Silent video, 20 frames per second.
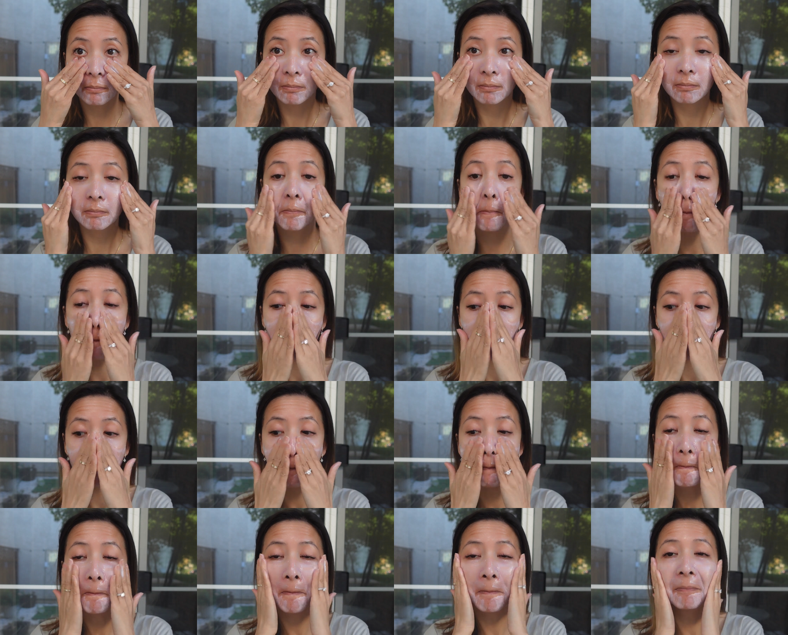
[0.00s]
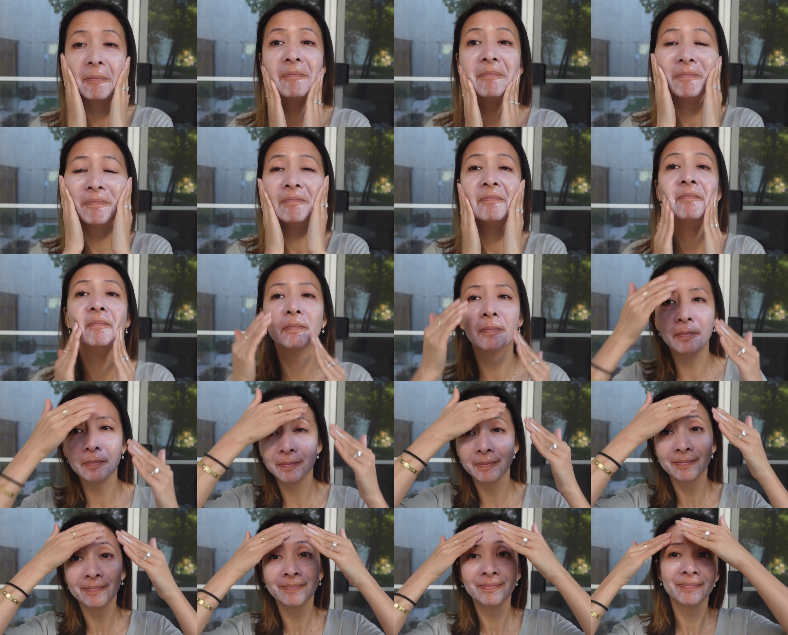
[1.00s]

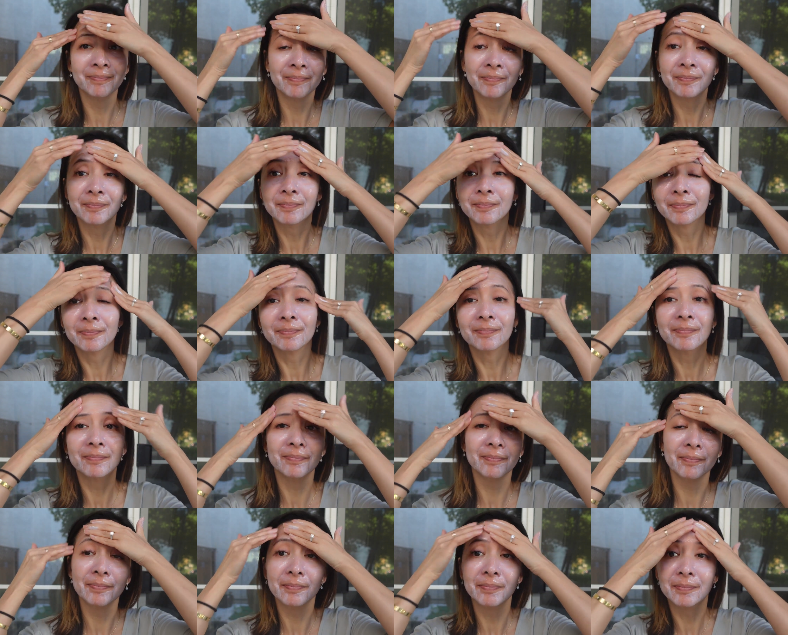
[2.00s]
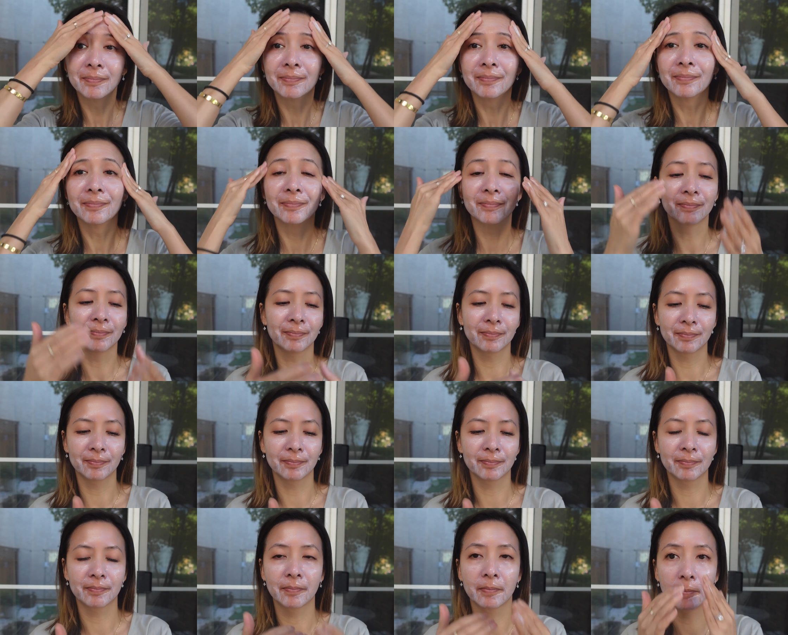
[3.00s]

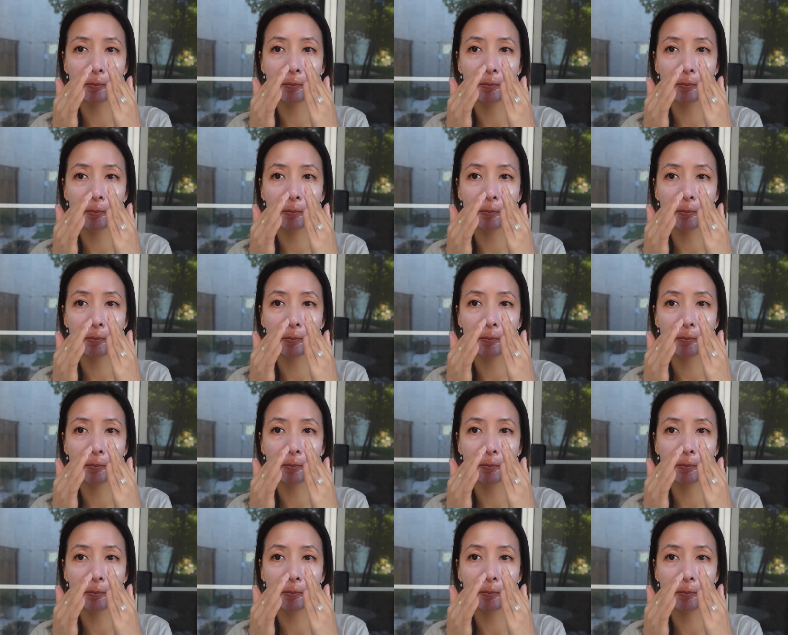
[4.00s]
Nobody speaks.